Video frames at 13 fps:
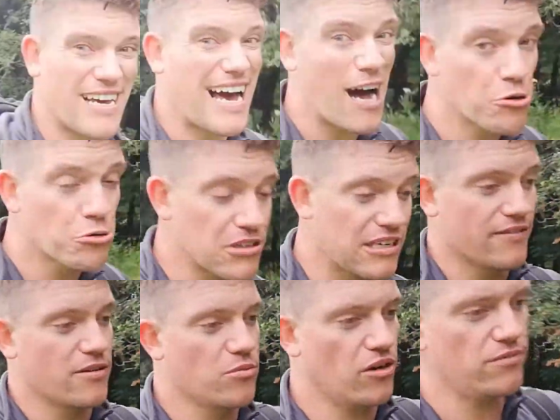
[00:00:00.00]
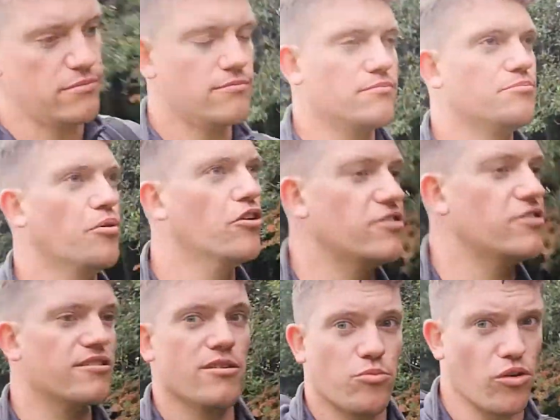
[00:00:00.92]
I could live in one,
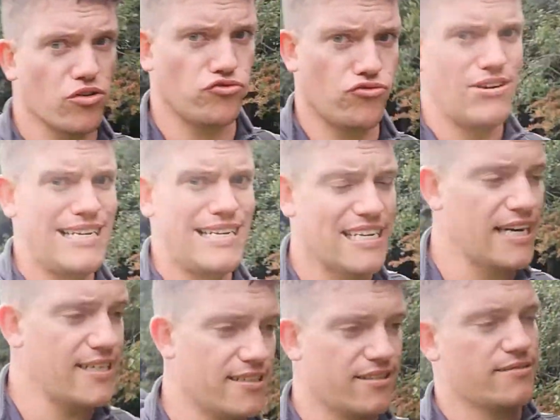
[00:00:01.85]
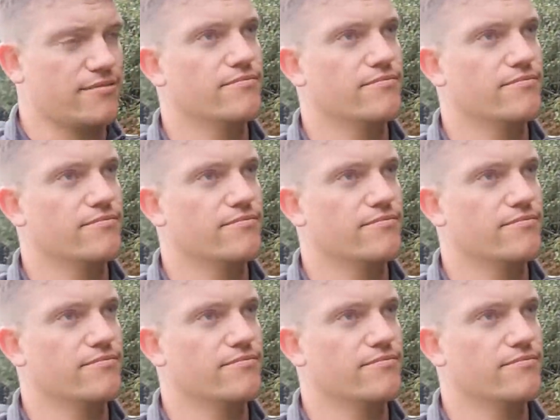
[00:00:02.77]
but it was really nice.